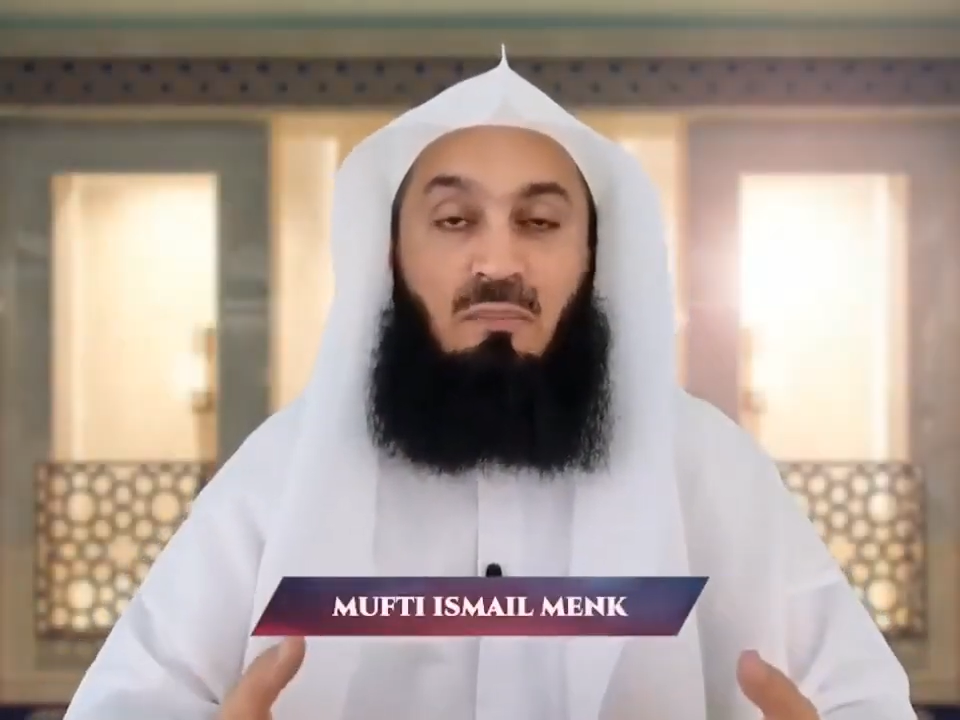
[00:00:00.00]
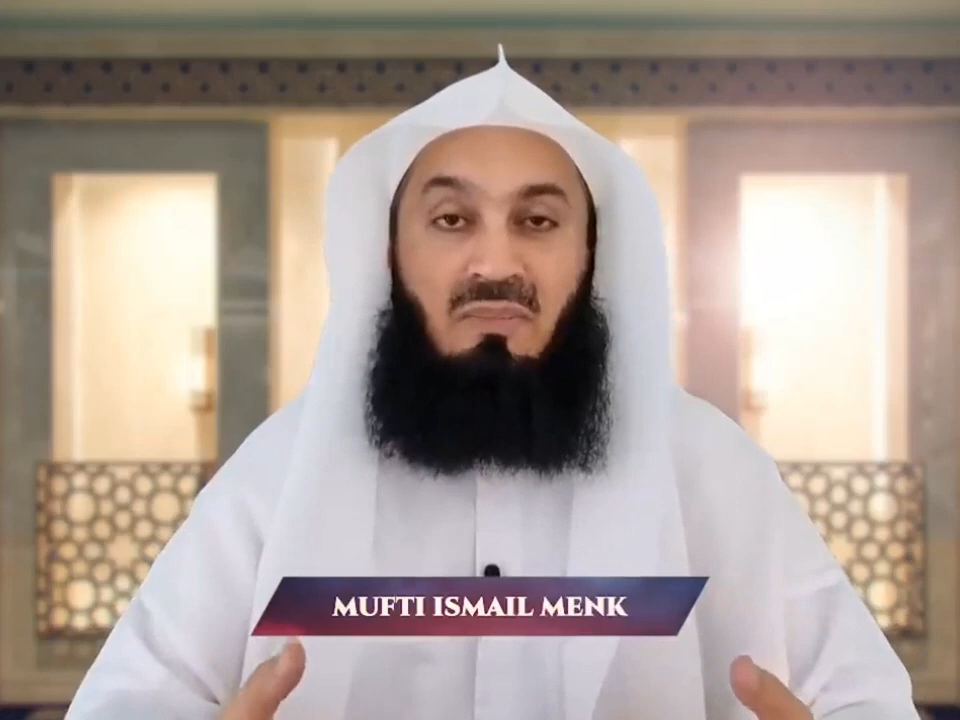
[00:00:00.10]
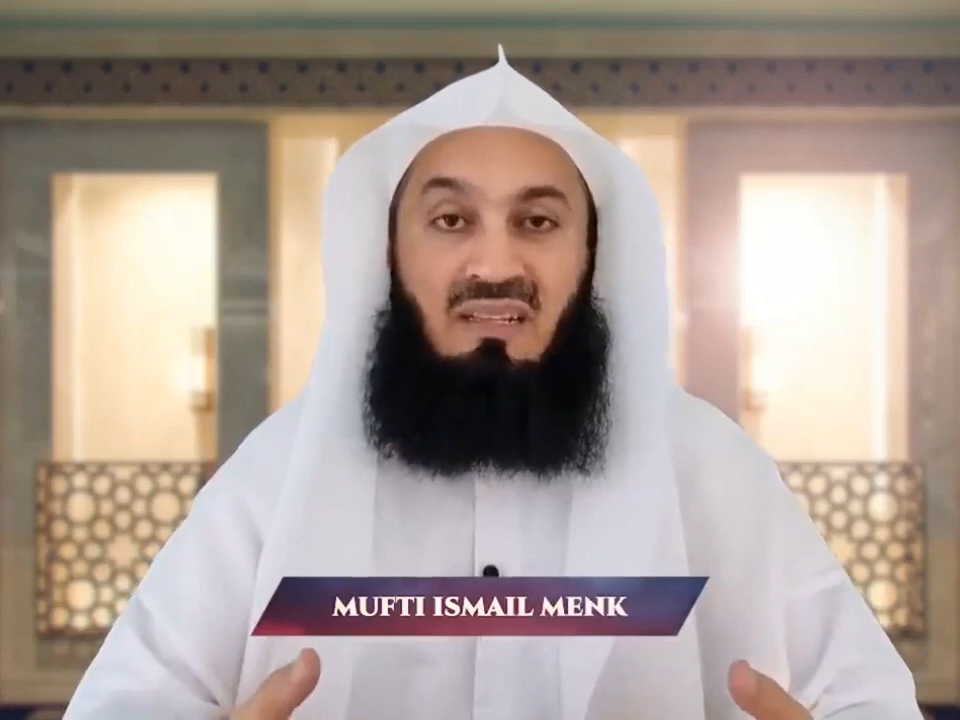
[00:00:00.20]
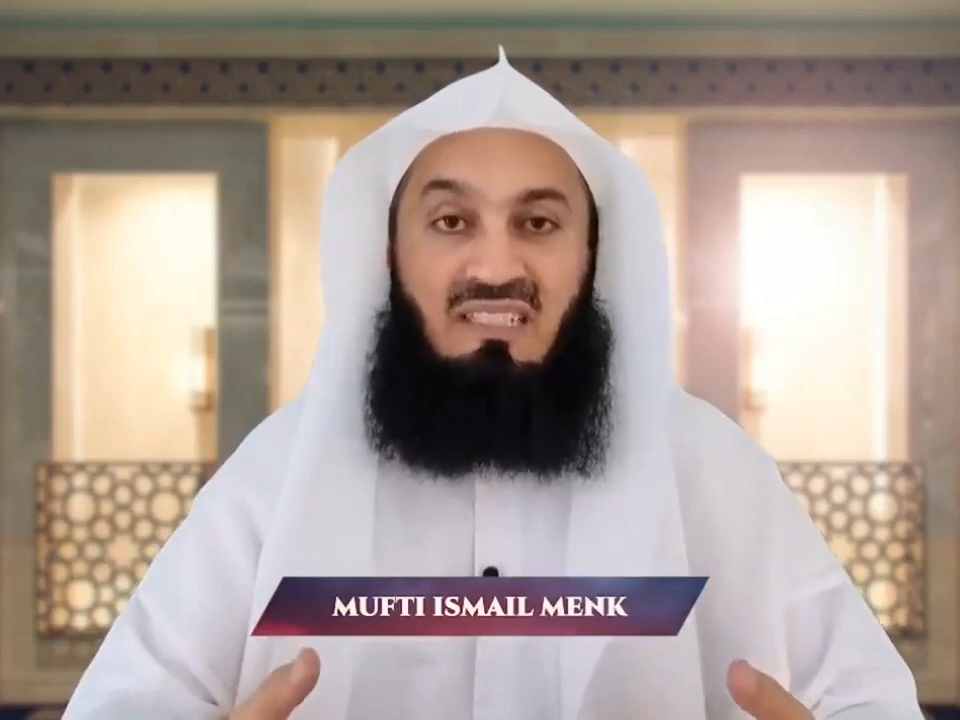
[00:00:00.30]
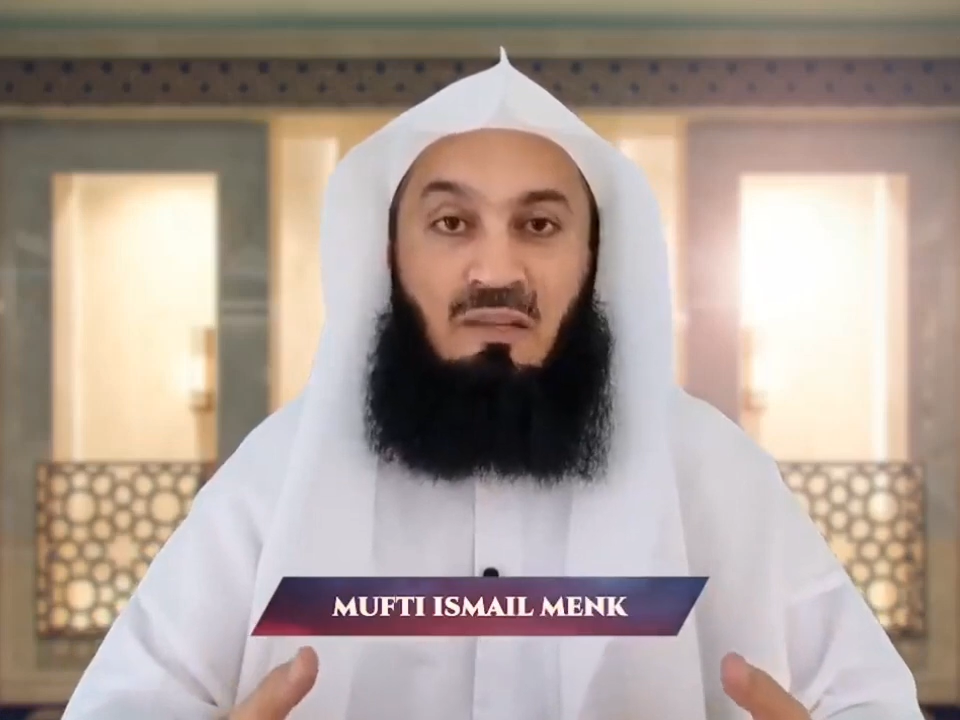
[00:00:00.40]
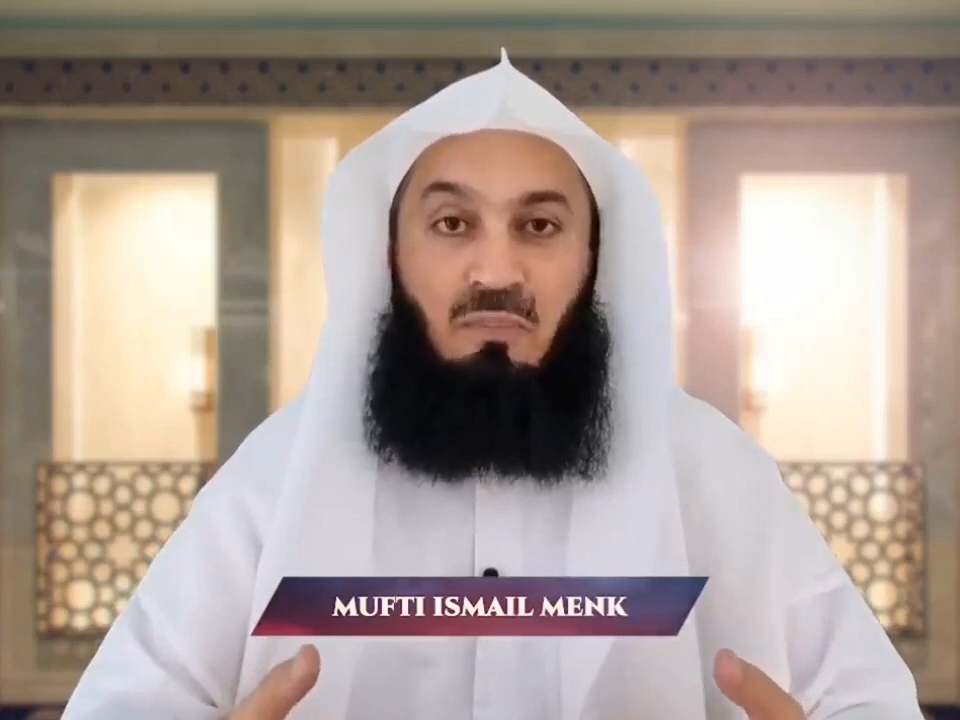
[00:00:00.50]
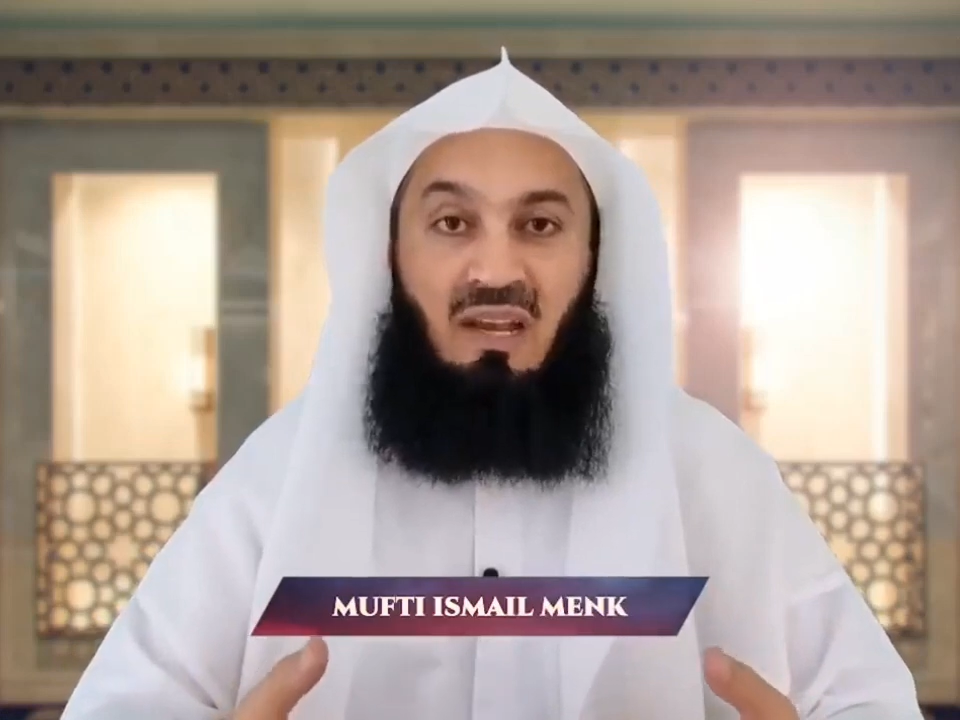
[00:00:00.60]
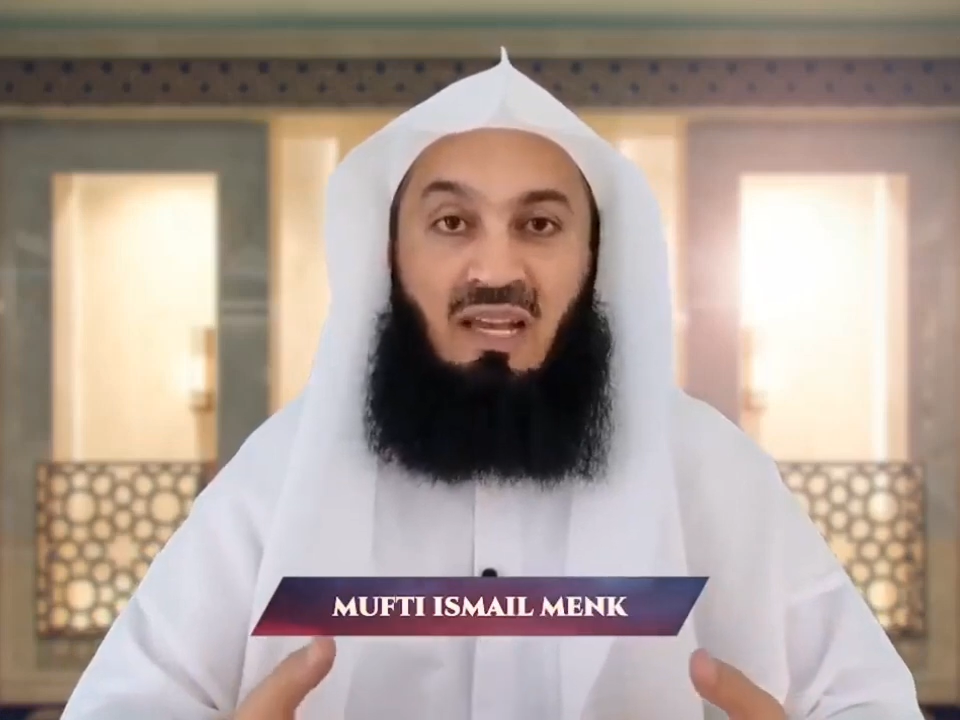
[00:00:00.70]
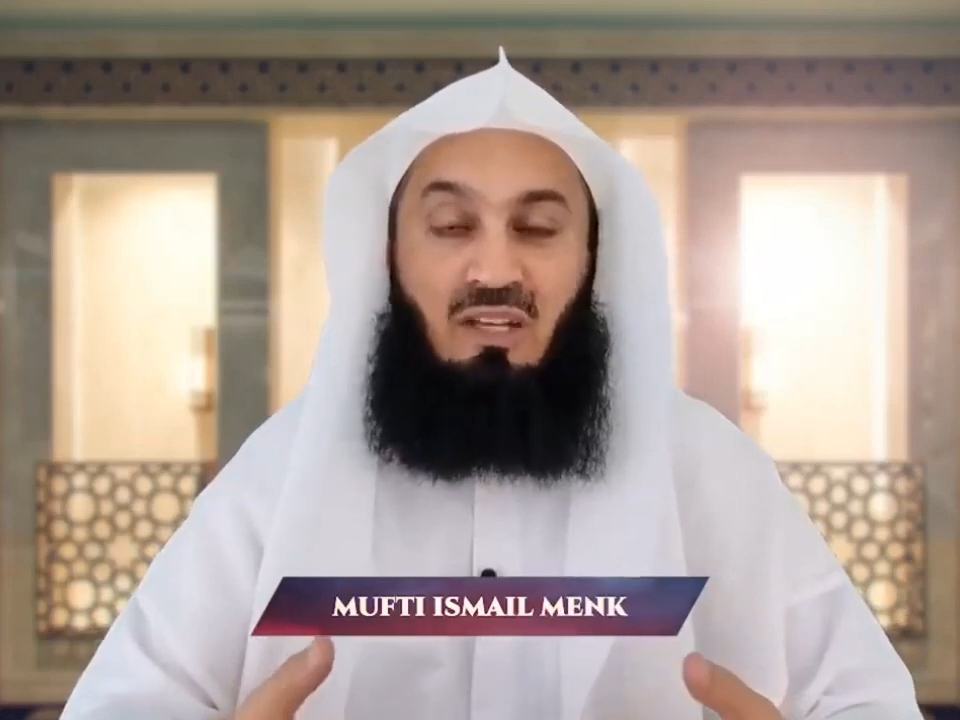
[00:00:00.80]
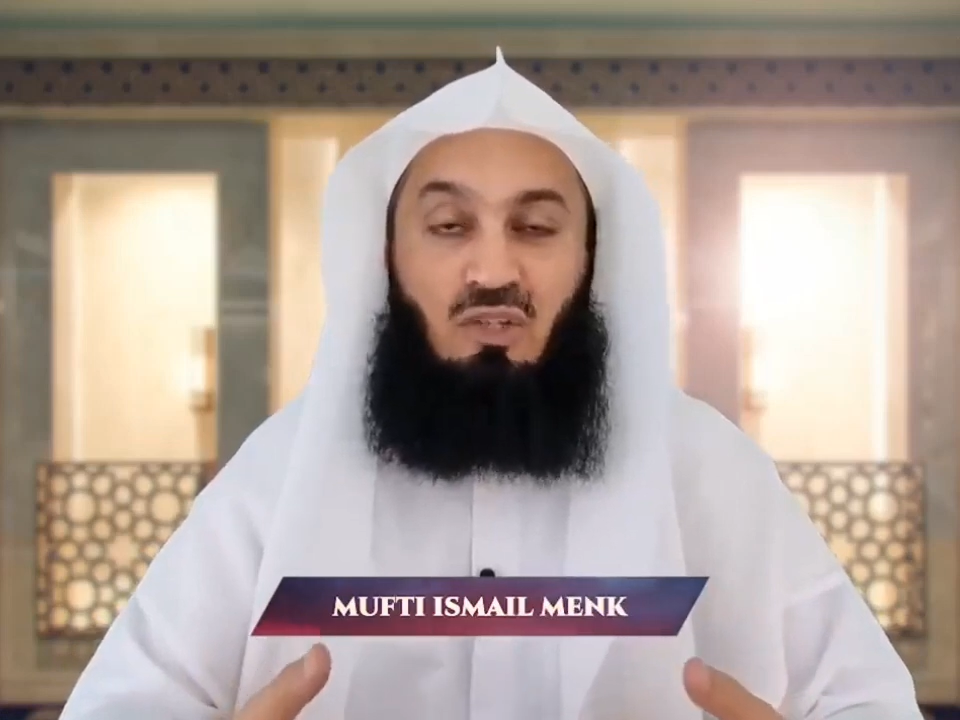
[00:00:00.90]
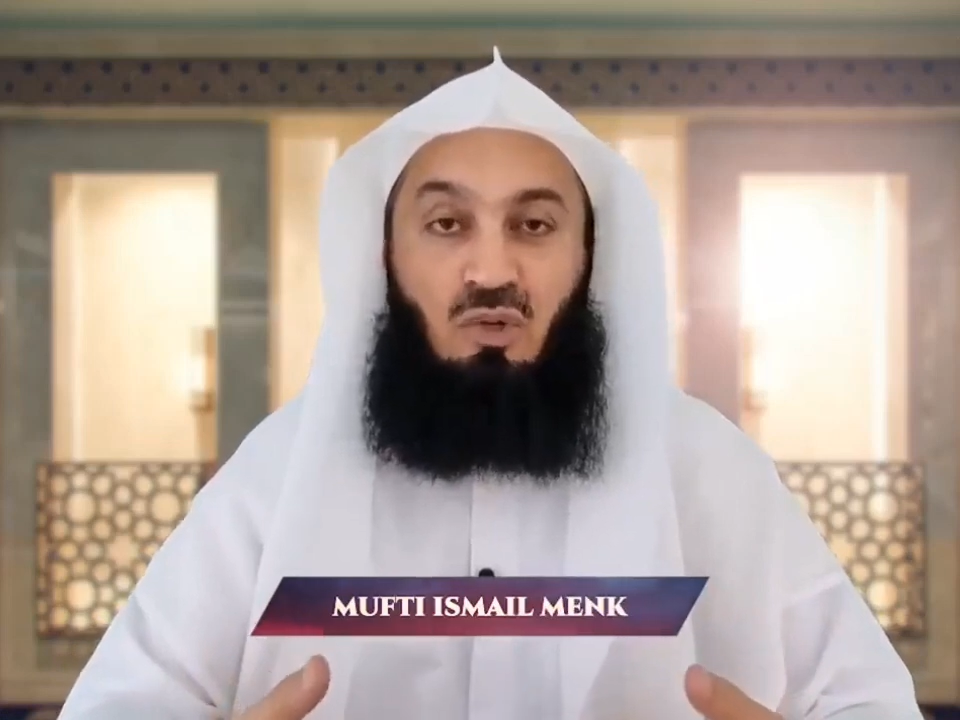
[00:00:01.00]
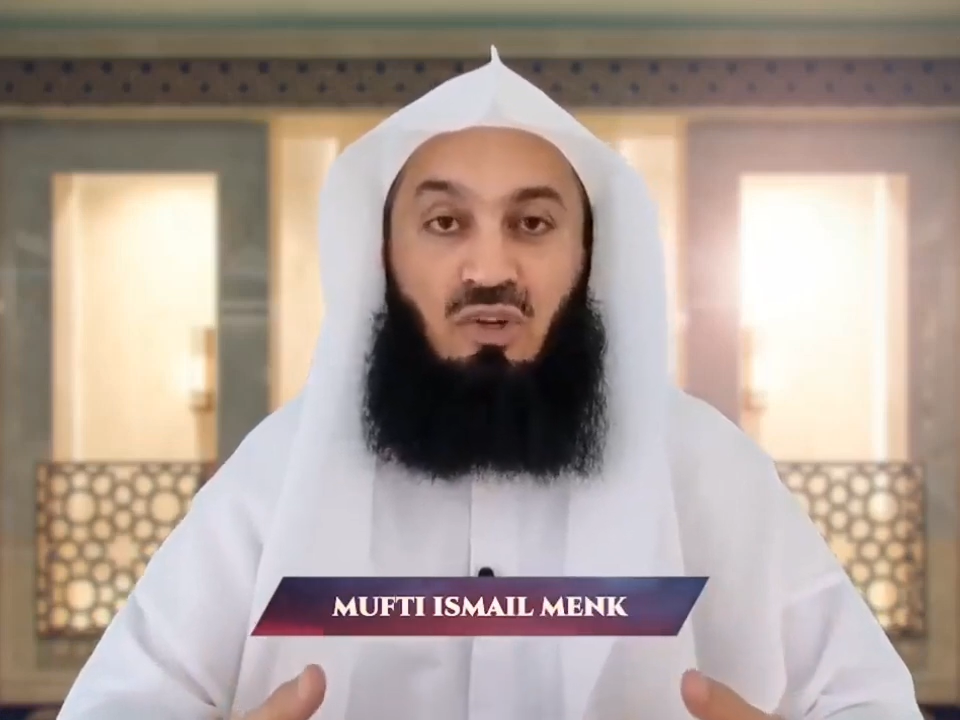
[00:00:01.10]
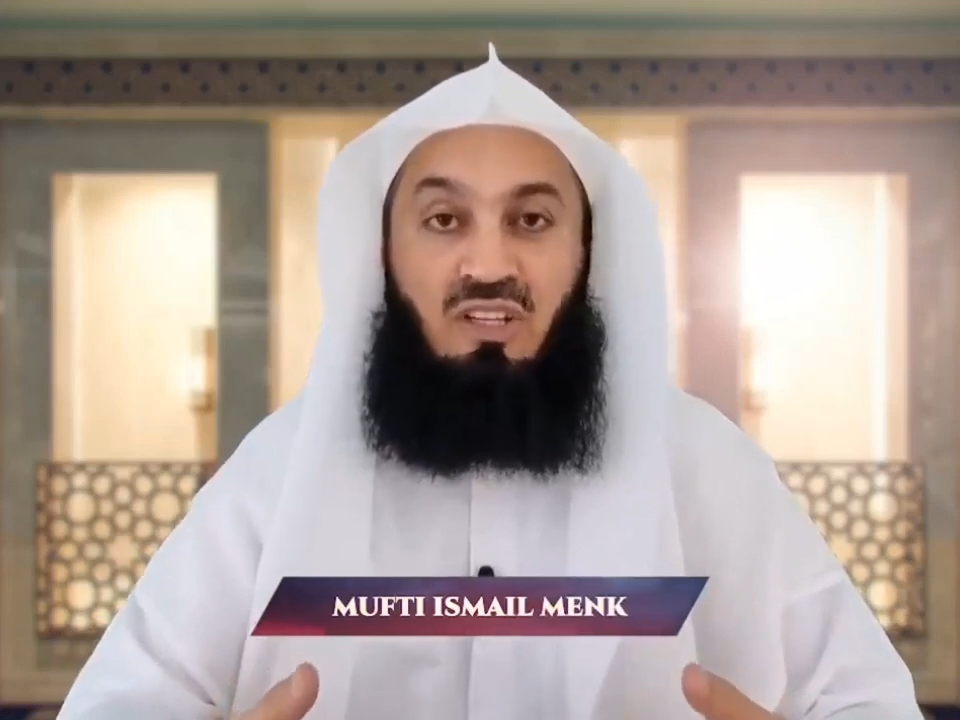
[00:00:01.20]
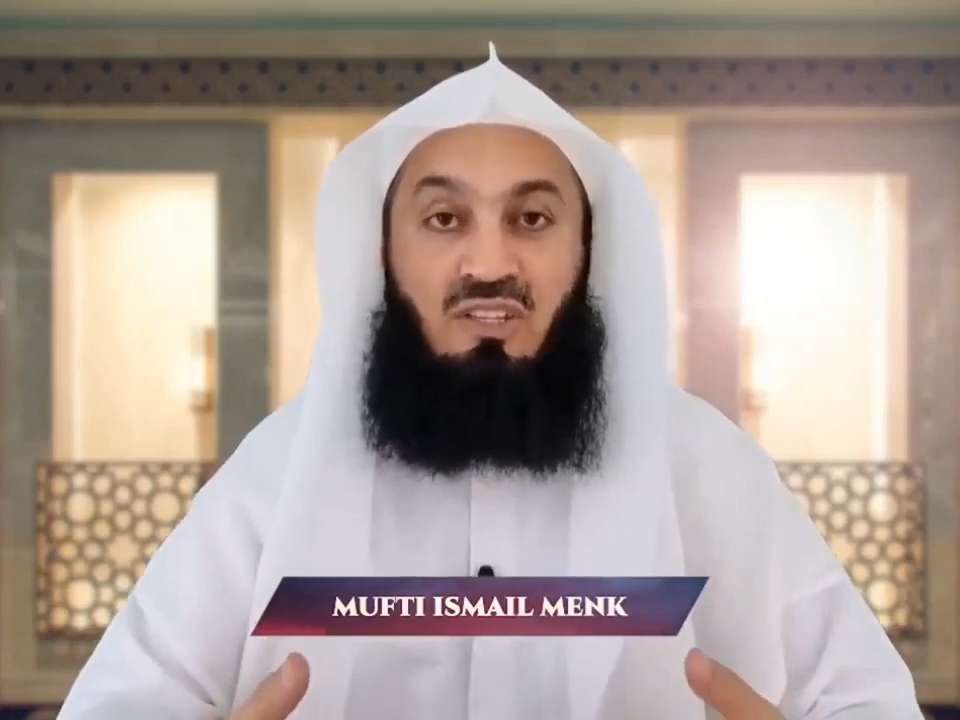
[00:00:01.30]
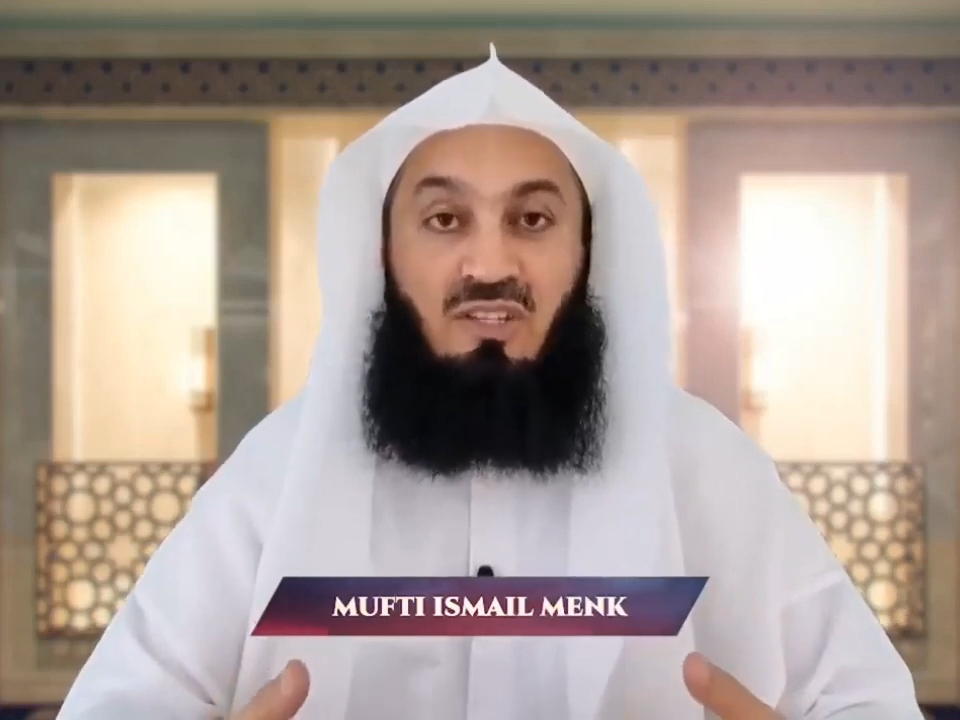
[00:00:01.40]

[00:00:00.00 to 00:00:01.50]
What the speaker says: multiplied during